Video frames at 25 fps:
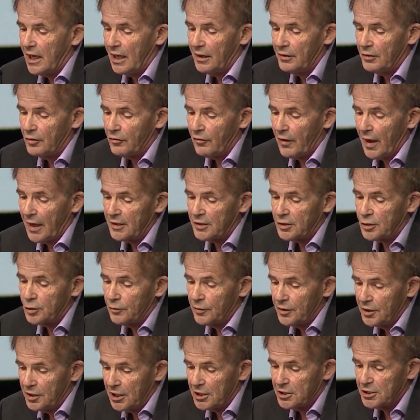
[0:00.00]
and the right
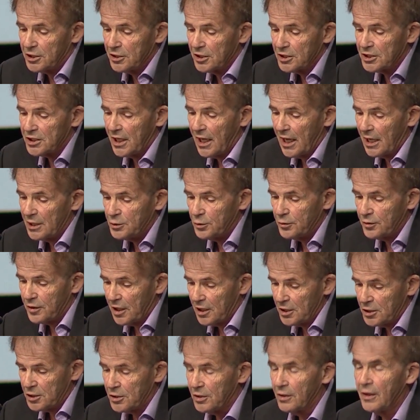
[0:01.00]
to Indigenous
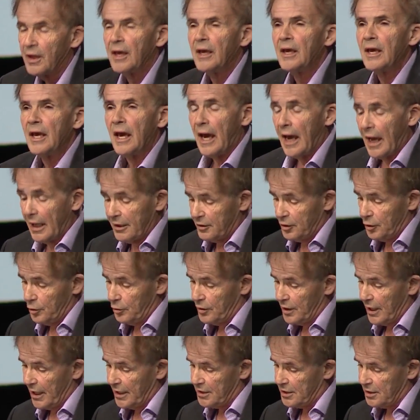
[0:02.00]
education at the
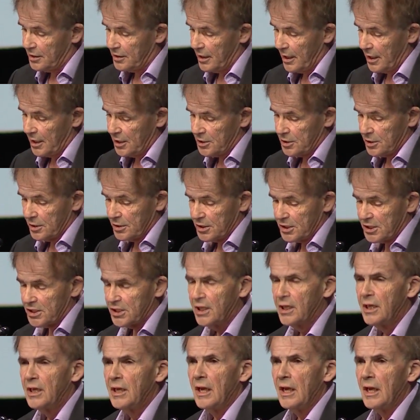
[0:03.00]
United Nations,